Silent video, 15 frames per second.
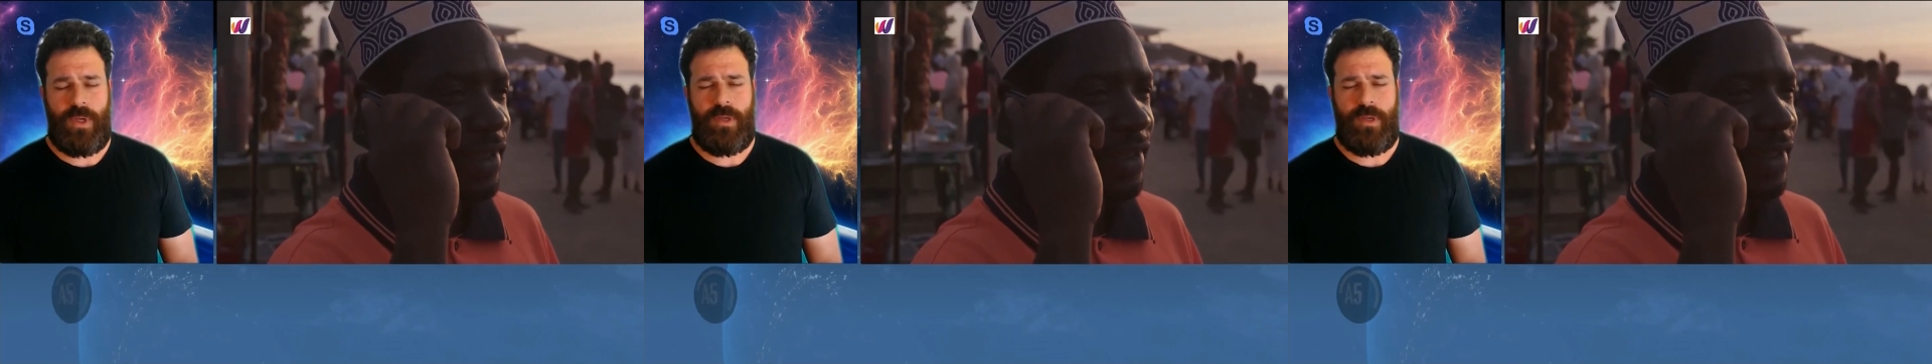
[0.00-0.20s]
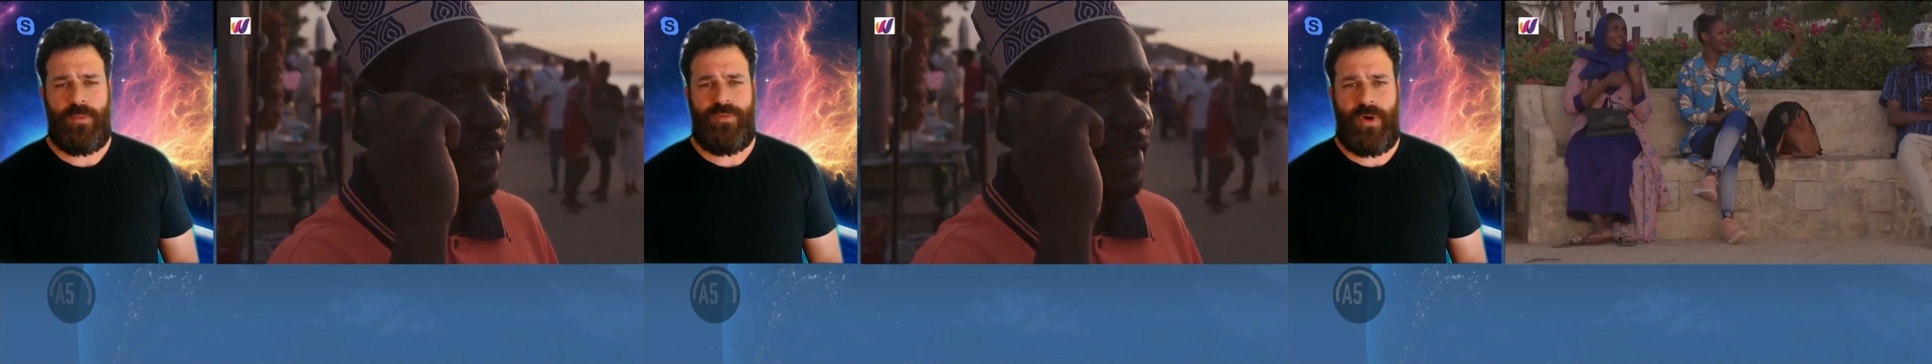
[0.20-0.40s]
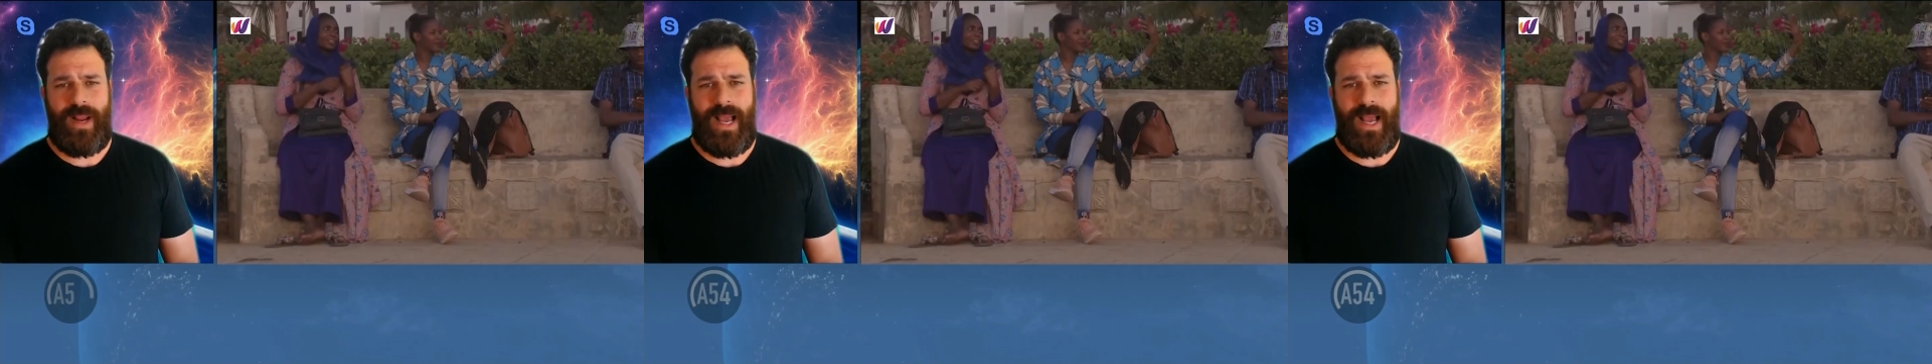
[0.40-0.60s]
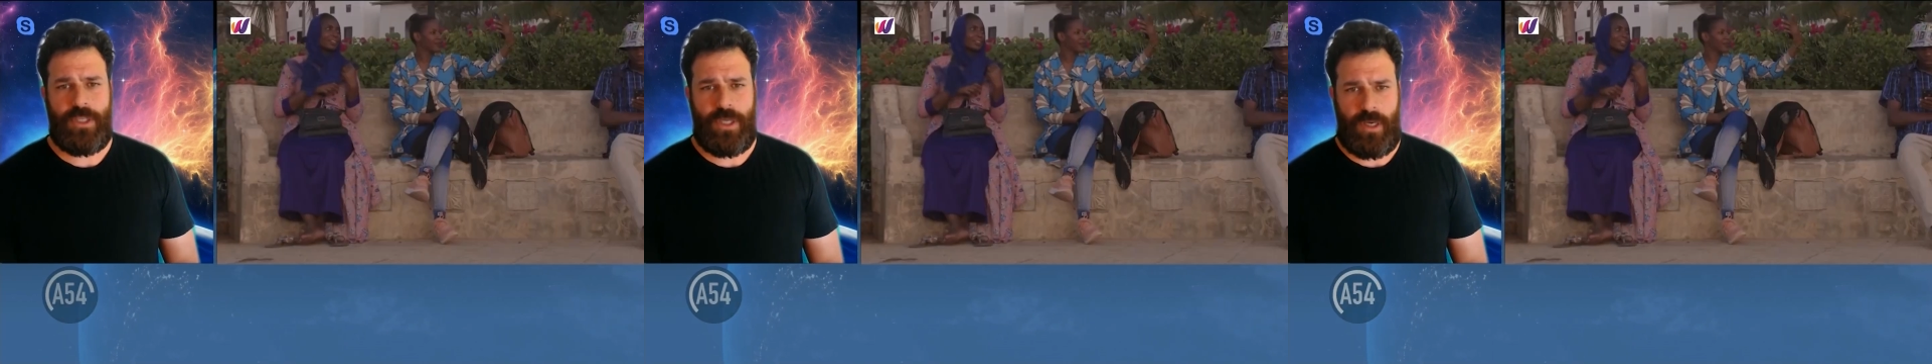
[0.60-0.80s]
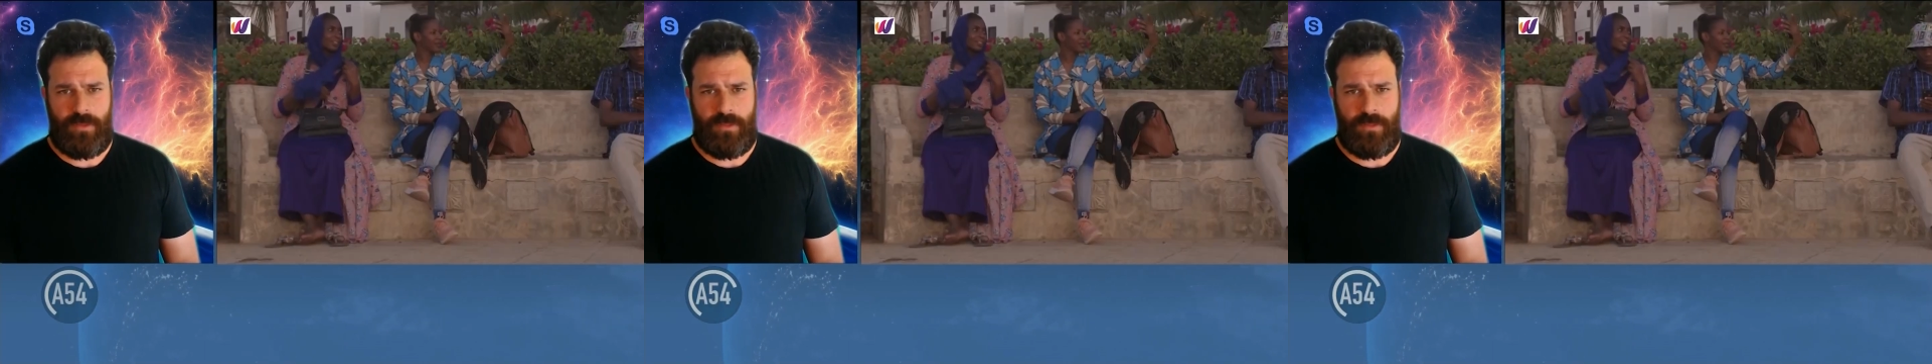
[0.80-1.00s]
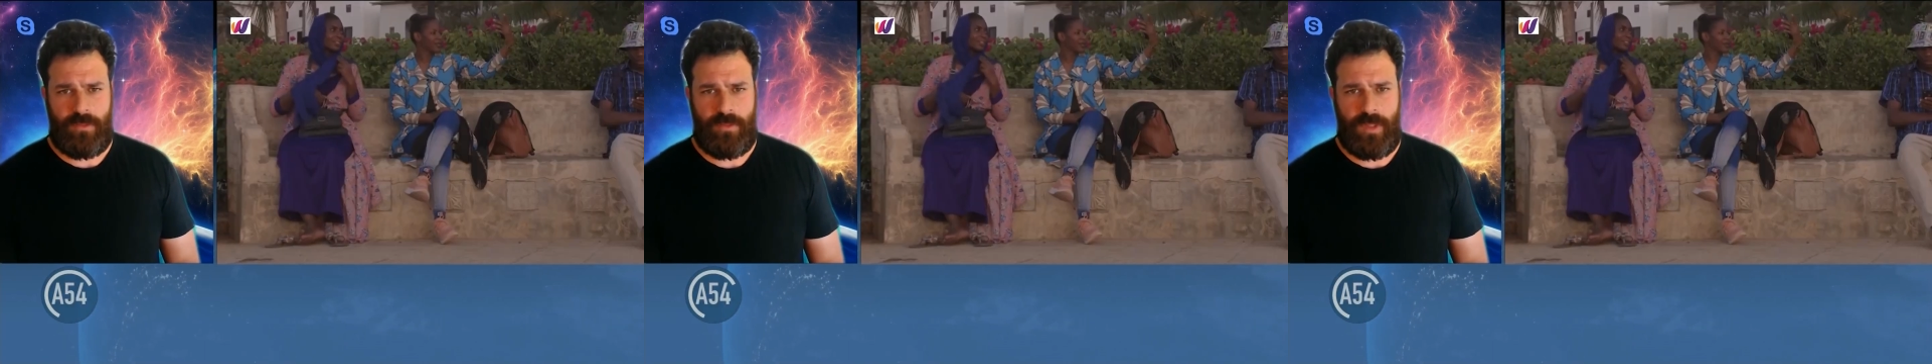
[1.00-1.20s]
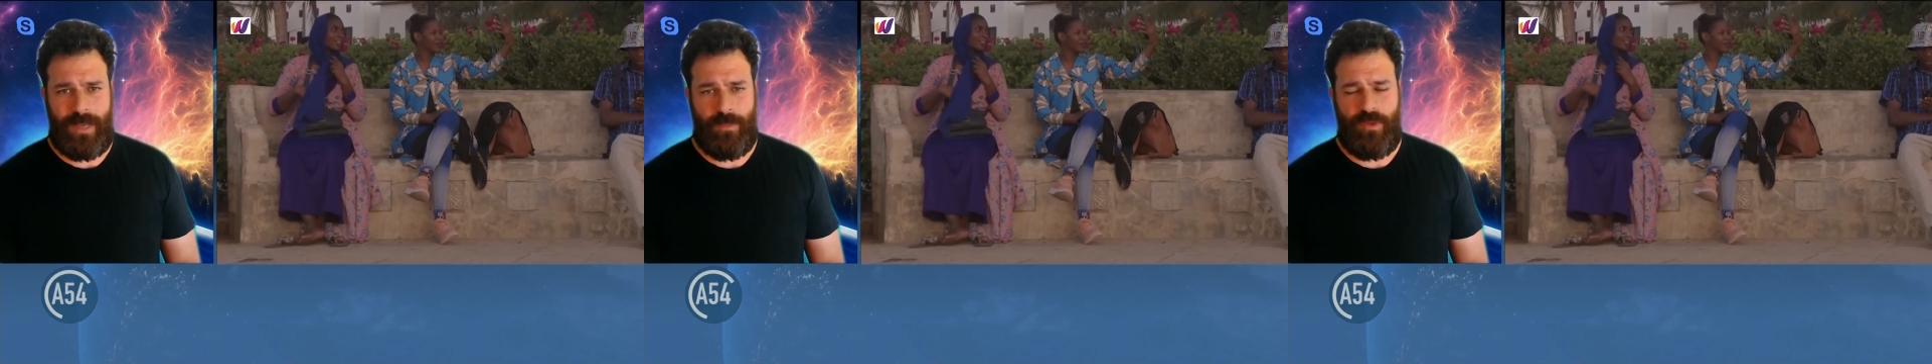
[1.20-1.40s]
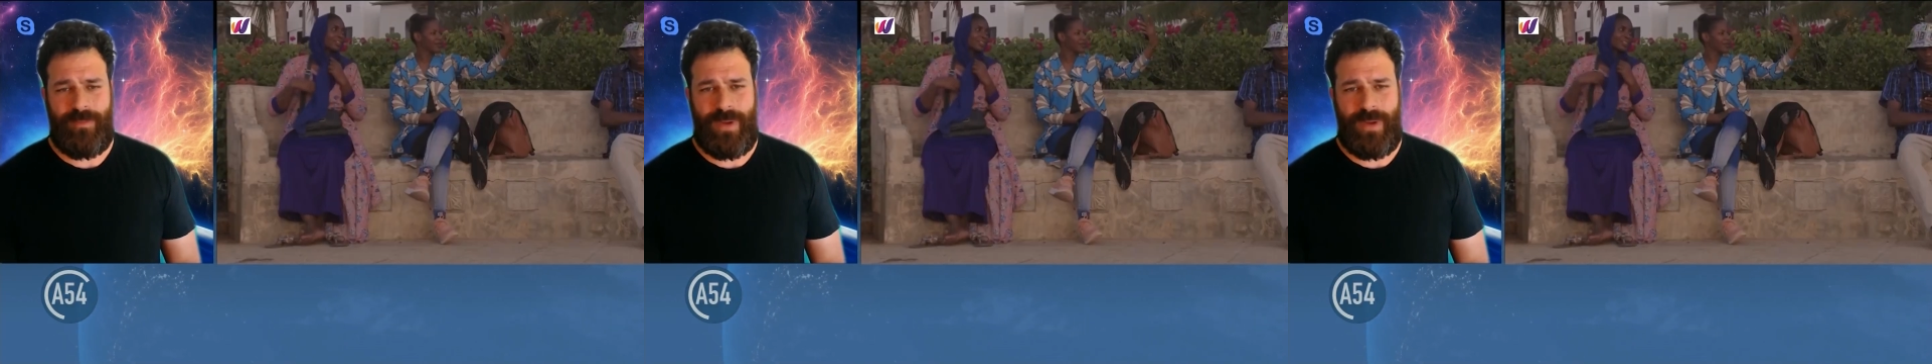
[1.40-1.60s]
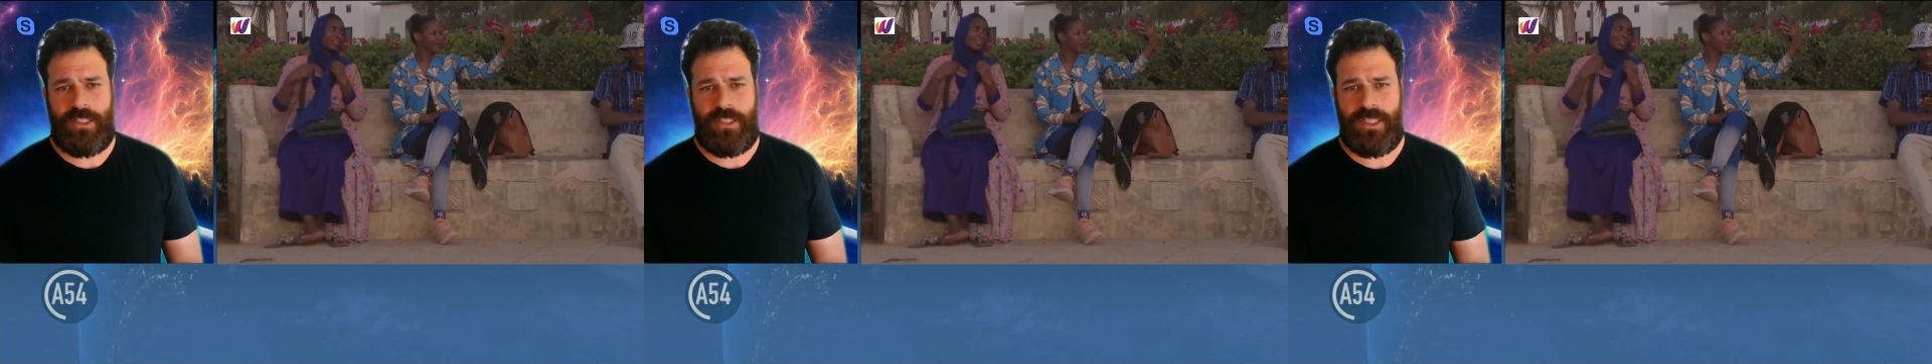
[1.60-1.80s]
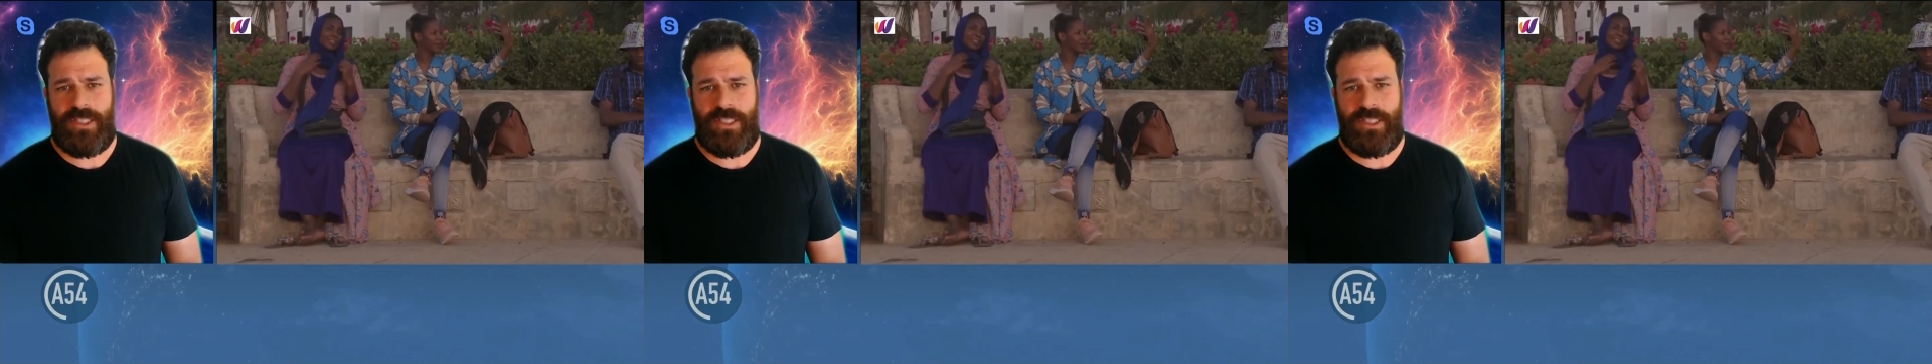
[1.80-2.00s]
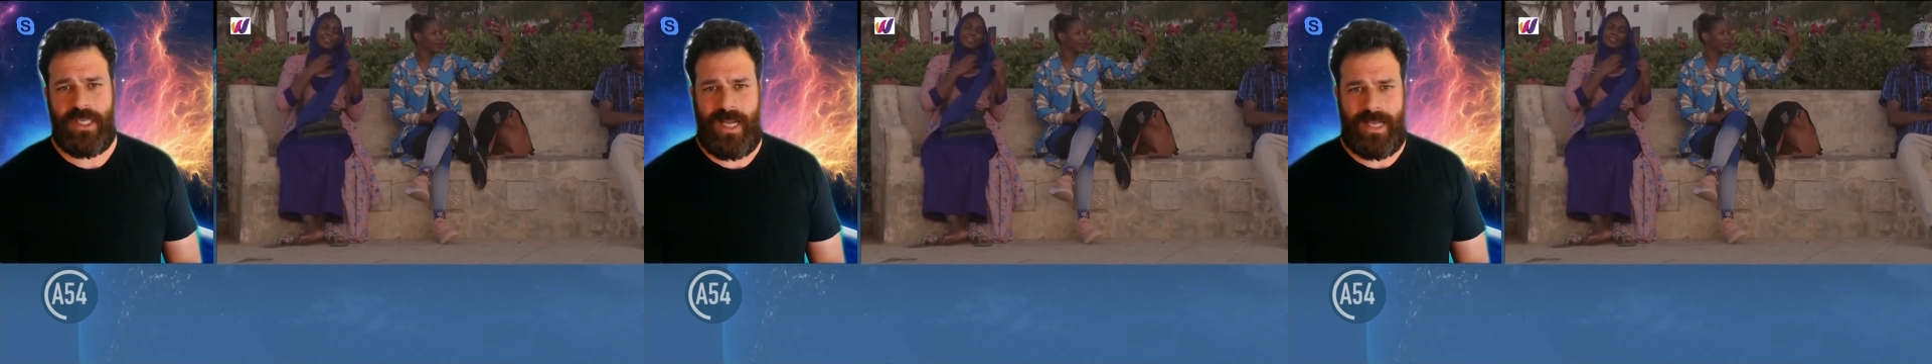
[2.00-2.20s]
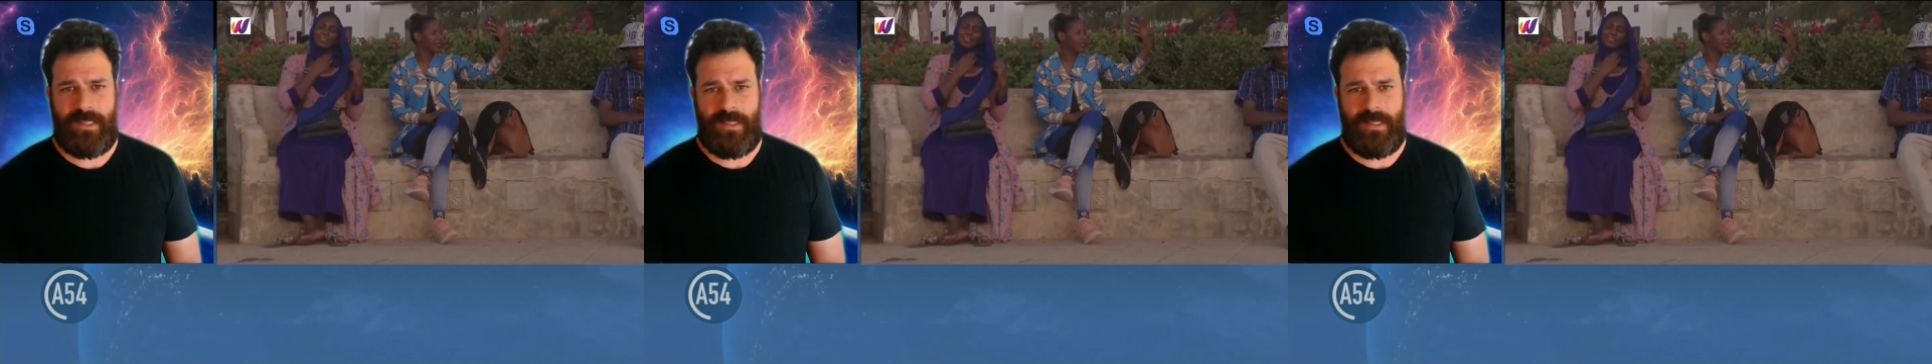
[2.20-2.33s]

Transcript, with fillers: So we're, we're very agile. And we've managed to